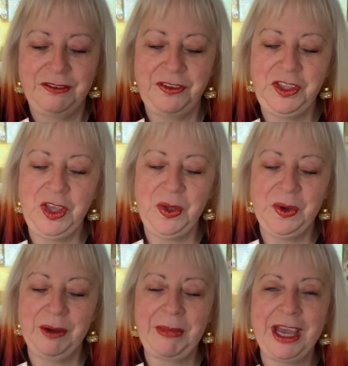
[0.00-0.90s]
For
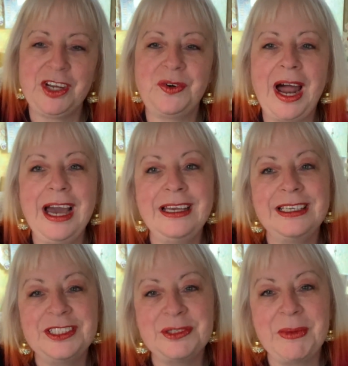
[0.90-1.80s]
you are my crag
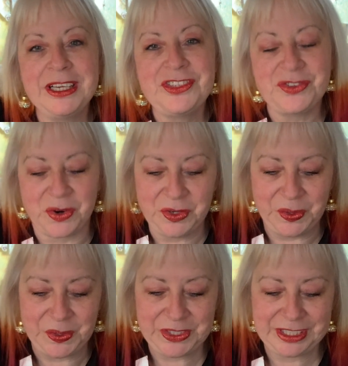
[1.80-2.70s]
and my
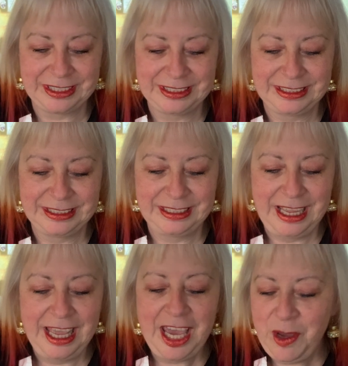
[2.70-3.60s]
stronghold.
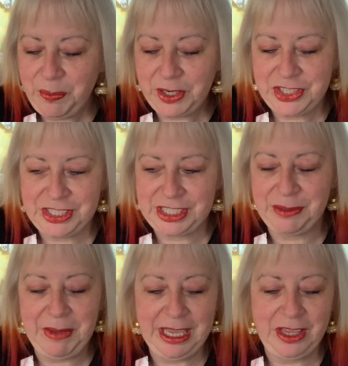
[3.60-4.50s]
How precious to
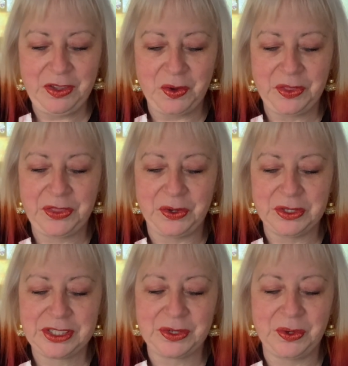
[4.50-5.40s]
me are your
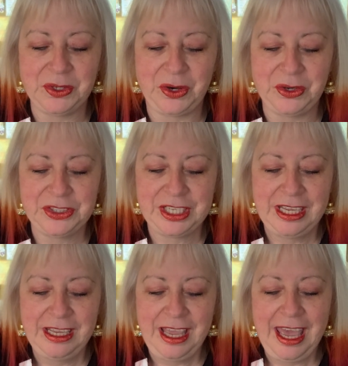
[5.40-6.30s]
thoughts, O God.
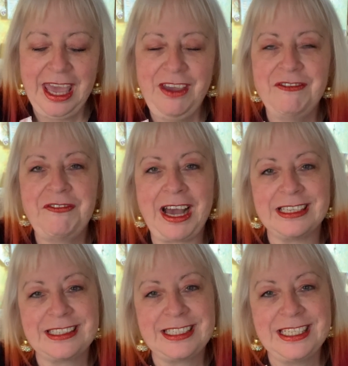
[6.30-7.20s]
How
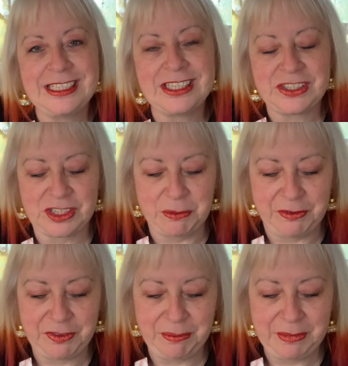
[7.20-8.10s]
vast is the sum
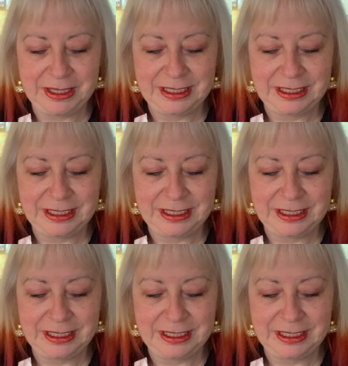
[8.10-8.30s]
of them.